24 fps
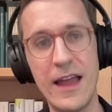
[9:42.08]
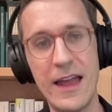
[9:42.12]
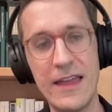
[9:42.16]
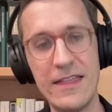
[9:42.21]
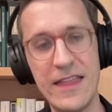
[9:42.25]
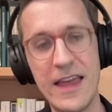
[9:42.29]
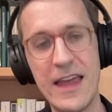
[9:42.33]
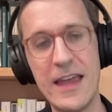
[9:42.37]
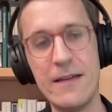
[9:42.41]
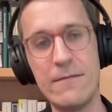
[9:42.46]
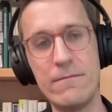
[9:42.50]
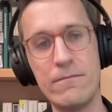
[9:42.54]

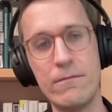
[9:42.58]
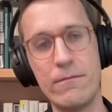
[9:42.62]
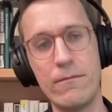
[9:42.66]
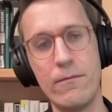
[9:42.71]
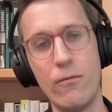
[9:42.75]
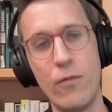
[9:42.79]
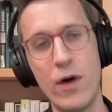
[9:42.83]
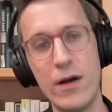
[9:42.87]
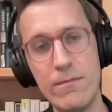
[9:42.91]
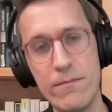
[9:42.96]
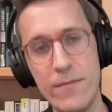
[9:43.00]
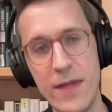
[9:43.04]
they,
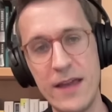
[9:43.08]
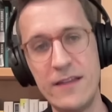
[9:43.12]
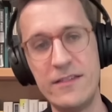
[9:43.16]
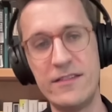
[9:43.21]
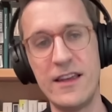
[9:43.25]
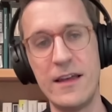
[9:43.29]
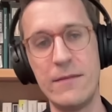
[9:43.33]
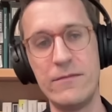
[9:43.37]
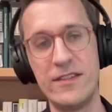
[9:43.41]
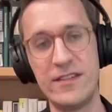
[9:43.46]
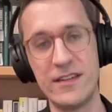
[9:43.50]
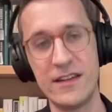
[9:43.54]
what makes
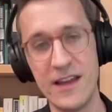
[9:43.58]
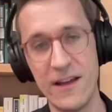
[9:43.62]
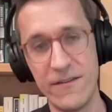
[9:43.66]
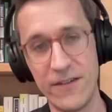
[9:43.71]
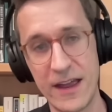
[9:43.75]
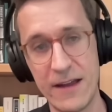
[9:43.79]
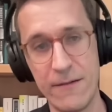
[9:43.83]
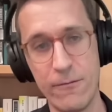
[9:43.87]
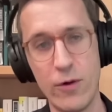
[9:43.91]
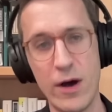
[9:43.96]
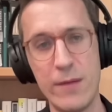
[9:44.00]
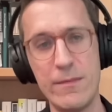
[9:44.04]
them
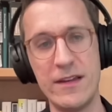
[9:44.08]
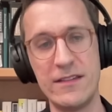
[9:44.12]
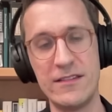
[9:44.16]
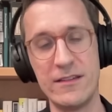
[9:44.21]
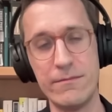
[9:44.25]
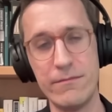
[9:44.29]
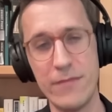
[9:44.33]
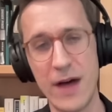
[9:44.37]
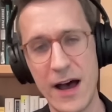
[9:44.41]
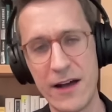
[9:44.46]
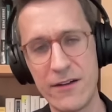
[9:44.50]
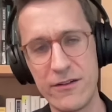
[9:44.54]
significant and what makes
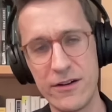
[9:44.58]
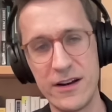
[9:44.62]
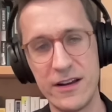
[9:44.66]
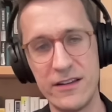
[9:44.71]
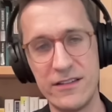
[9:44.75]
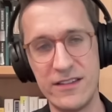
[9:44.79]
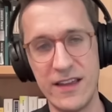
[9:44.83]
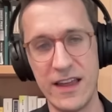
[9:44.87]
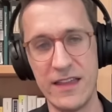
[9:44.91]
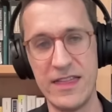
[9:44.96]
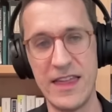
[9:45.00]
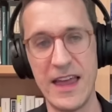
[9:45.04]
them moderate
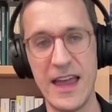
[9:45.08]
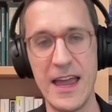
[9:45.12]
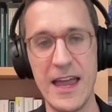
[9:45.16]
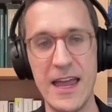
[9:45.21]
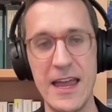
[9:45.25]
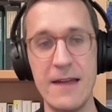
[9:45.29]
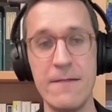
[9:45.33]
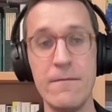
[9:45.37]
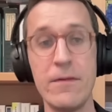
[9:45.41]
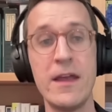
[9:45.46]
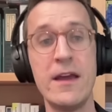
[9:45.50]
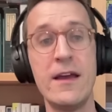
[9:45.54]
is that
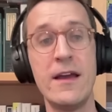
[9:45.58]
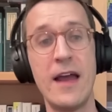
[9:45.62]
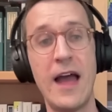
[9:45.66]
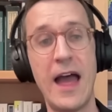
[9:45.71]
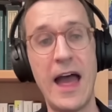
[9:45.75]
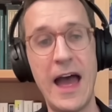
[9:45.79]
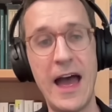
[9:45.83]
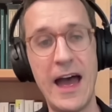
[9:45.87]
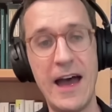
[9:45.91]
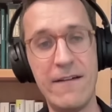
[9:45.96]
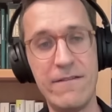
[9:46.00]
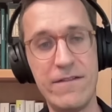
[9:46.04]
they
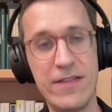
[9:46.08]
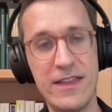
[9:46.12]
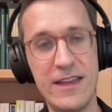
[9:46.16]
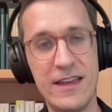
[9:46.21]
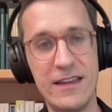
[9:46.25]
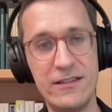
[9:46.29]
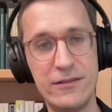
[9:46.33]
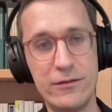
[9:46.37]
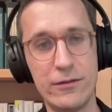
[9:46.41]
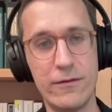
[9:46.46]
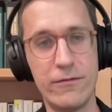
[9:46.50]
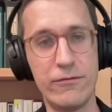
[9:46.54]
have
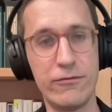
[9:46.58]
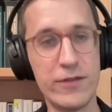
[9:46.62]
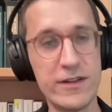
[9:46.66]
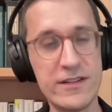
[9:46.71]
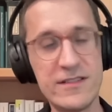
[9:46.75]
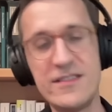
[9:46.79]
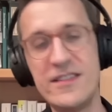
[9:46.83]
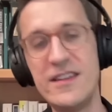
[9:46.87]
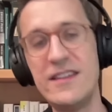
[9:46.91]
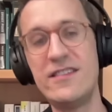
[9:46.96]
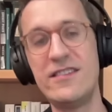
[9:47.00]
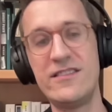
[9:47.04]
this
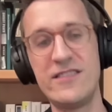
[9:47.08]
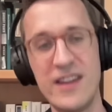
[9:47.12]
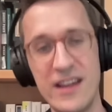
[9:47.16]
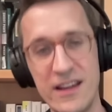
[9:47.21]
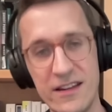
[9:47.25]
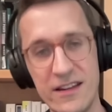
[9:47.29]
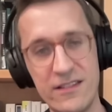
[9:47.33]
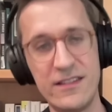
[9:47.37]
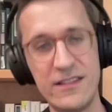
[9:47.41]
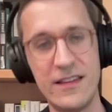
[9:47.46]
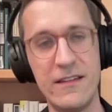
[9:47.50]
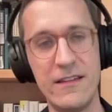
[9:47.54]

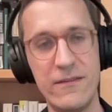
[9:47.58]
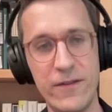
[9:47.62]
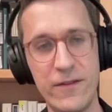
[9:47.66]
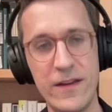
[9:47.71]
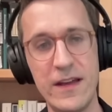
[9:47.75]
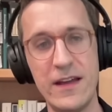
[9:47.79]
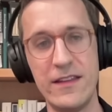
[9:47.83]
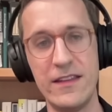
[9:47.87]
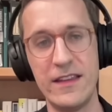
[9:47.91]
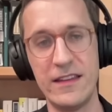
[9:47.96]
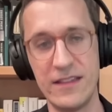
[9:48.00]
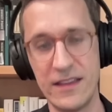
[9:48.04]
resistance. They
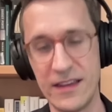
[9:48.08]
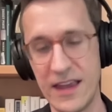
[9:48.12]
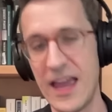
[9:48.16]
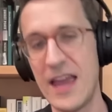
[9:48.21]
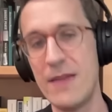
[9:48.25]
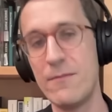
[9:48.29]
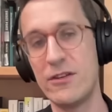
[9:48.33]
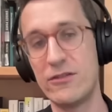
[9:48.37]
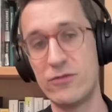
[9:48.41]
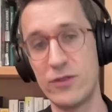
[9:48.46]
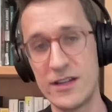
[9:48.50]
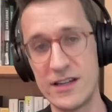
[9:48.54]
feel that the game
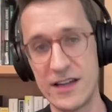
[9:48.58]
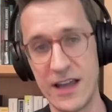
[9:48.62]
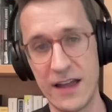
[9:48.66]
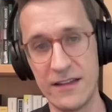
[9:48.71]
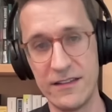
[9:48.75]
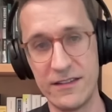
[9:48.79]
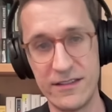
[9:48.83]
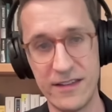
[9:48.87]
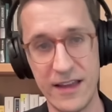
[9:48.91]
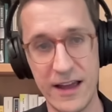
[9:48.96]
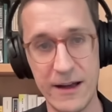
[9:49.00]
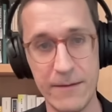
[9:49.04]
is rigged
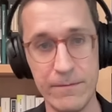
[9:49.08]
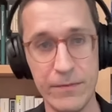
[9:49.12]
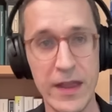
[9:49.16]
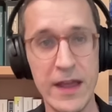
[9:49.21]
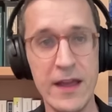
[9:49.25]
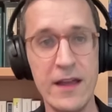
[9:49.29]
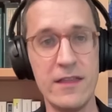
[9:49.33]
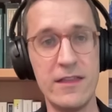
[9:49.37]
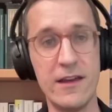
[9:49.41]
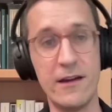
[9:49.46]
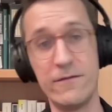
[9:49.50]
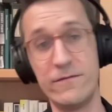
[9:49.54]
against them.
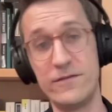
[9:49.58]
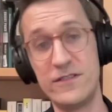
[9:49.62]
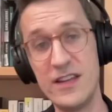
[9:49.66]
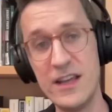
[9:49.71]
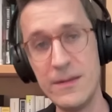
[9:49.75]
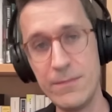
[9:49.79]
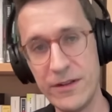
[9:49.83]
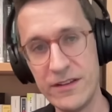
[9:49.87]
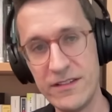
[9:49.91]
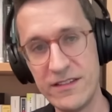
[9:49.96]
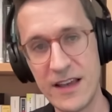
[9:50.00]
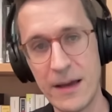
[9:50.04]
They're
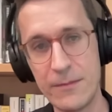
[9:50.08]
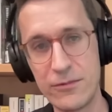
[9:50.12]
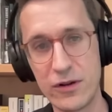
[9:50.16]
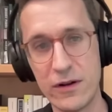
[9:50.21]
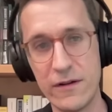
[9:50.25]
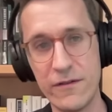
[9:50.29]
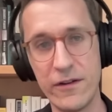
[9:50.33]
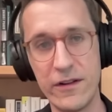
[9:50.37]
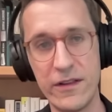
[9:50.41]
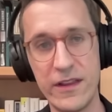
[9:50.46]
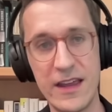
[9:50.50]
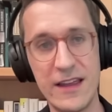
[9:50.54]
deeply skeptical of
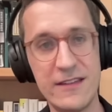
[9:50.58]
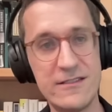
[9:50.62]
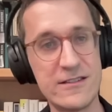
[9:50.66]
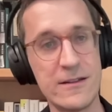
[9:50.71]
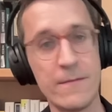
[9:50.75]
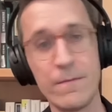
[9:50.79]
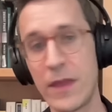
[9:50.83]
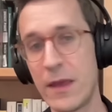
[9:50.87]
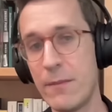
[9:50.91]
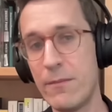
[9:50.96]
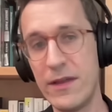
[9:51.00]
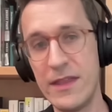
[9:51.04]
elites,
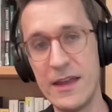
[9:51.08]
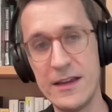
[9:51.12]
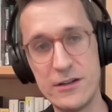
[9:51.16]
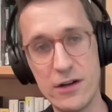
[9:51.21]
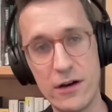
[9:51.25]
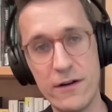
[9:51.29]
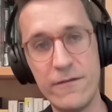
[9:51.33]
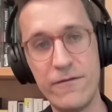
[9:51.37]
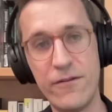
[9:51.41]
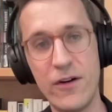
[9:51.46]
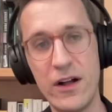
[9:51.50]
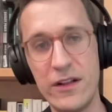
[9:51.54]
but they
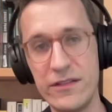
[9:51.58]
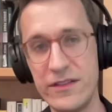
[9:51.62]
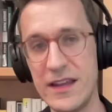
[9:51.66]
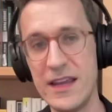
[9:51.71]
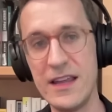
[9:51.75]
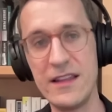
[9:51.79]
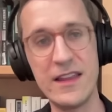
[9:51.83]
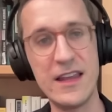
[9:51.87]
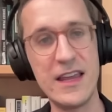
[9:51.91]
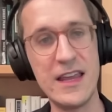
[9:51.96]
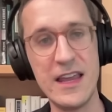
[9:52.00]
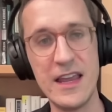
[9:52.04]
don't fall
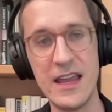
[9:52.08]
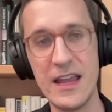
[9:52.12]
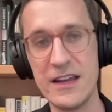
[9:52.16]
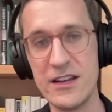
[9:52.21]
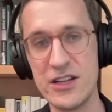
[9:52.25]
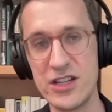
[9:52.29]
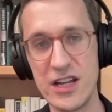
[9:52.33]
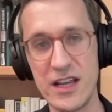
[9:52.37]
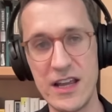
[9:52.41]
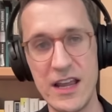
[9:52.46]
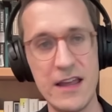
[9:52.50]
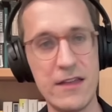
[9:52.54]
neatly
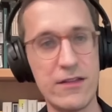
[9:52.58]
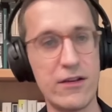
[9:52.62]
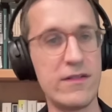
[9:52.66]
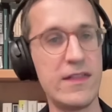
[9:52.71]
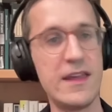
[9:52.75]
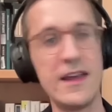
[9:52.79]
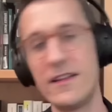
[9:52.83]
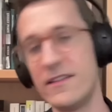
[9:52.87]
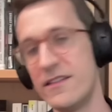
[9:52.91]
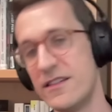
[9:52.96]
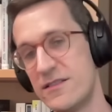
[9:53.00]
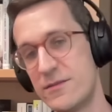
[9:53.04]
into either the
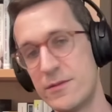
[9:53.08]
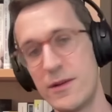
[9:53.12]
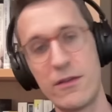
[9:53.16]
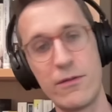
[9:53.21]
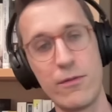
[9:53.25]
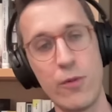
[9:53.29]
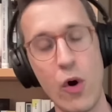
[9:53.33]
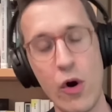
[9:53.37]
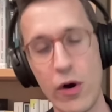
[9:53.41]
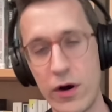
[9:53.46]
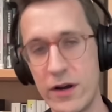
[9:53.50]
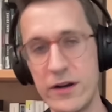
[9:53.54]
Elizabeth
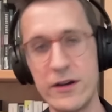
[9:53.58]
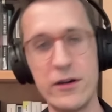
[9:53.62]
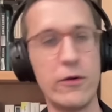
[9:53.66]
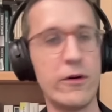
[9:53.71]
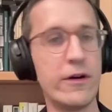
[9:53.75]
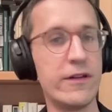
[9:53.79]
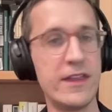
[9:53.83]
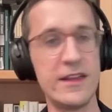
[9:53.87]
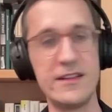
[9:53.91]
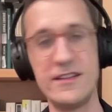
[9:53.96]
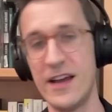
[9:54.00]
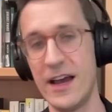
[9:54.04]
Warren or
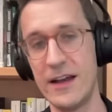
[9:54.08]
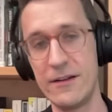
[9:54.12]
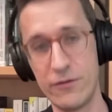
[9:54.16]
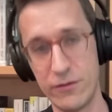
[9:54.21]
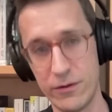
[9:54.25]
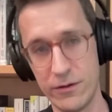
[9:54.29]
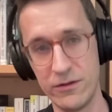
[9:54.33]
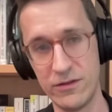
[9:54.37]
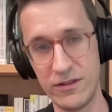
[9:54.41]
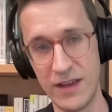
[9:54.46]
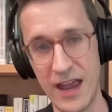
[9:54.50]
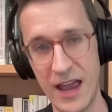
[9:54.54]
the Ted
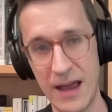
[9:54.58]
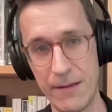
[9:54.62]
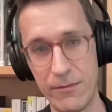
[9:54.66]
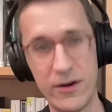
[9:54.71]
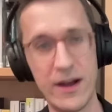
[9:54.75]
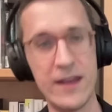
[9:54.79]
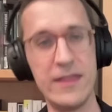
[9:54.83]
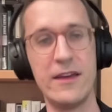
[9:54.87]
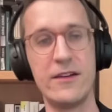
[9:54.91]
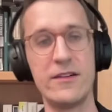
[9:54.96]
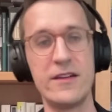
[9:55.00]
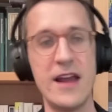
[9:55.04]
Cruz camp.
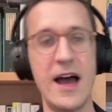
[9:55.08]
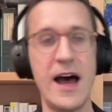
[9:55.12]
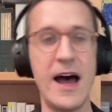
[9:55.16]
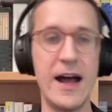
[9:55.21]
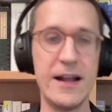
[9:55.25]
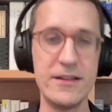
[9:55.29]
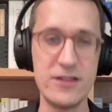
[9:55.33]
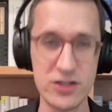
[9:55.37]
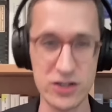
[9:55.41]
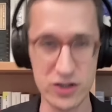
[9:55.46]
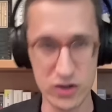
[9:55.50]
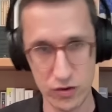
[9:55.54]
Right? They're
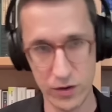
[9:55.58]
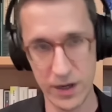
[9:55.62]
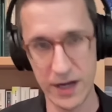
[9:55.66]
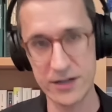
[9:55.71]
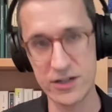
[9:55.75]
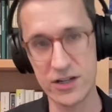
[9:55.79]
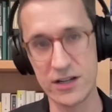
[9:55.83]
not strict